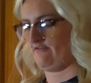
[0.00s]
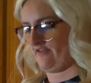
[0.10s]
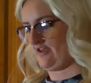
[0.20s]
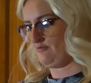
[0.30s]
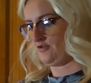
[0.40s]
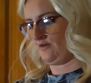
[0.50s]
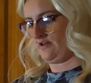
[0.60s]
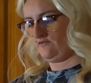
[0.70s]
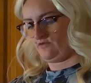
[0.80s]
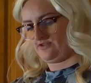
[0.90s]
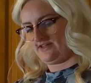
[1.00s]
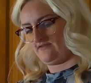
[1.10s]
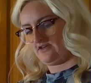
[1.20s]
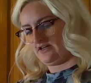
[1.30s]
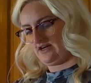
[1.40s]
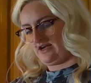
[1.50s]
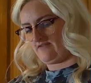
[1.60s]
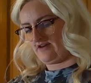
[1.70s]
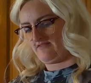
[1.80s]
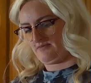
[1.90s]
I vape 24/7 and I
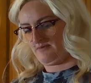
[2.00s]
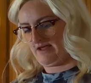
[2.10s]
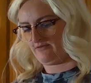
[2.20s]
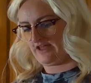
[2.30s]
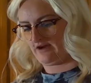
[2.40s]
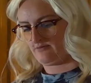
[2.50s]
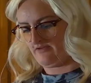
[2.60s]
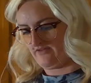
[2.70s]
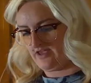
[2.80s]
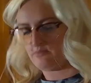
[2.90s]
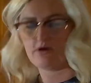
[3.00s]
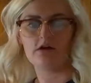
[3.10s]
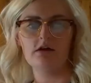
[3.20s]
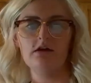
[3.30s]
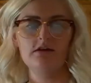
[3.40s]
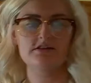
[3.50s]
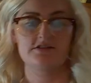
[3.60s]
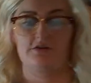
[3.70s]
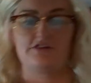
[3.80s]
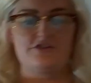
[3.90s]
never have my mouth out of my vape.
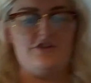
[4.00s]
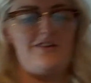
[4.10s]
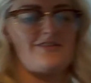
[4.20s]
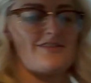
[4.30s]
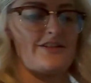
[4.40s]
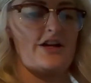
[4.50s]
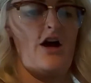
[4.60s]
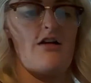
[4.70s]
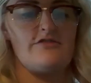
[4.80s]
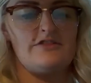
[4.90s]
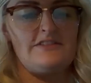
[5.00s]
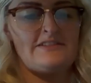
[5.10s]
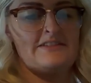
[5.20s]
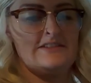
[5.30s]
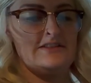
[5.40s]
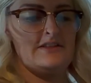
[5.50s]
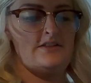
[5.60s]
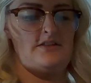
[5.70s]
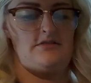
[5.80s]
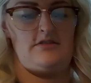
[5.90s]
So I just constantly cough. Okay,
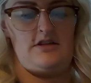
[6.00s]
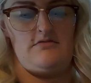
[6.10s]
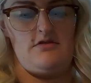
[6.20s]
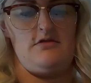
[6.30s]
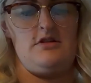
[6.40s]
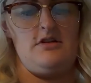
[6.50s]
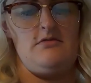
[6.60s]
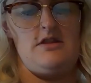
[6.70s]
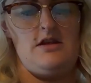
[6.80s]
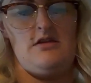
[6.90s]
you're going to go in